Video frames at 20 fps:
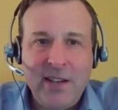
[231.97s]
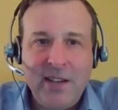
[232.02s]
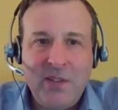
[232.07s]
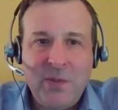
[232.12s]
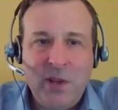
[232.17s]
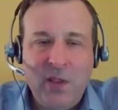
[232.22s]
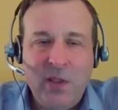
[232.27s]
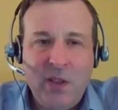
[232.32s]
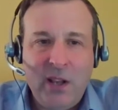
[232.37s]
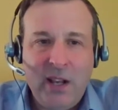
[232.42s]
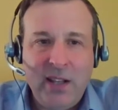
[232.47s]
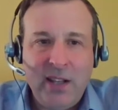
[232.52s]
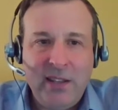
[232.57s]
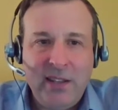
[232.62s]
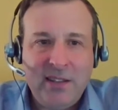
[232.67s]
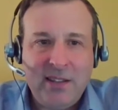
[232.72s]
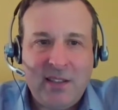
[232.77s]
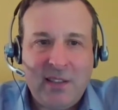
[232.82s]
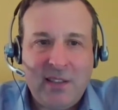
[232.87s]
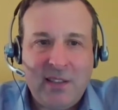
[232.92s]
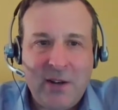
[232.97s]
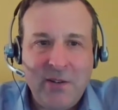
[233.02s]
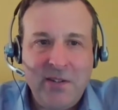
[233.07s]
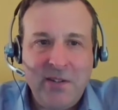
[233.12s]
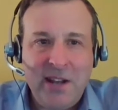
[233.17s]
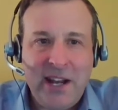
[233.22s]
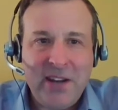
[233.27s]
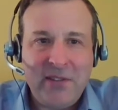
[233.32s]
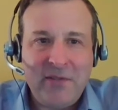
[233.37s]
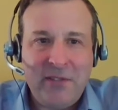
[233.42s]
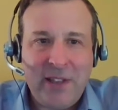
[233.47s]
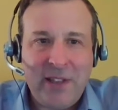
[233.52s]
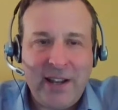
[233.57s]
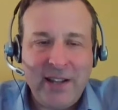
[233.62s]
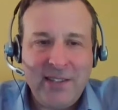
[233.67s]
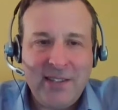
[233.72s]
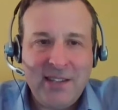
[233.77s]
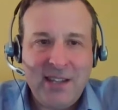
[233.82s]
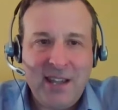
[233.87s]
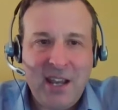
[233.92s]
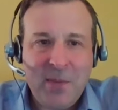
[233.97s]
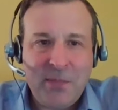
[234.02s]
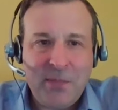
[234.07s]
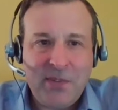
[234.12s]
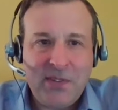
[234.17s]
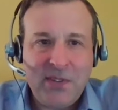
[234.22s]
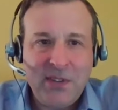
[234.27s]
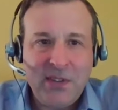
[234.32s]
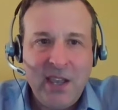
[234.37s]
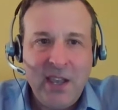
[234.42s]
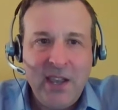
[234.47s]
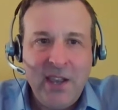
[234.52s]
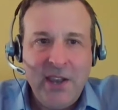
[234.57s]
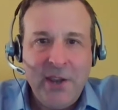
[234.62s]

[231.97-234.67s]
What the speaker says: As we look at these cloud native landscapes,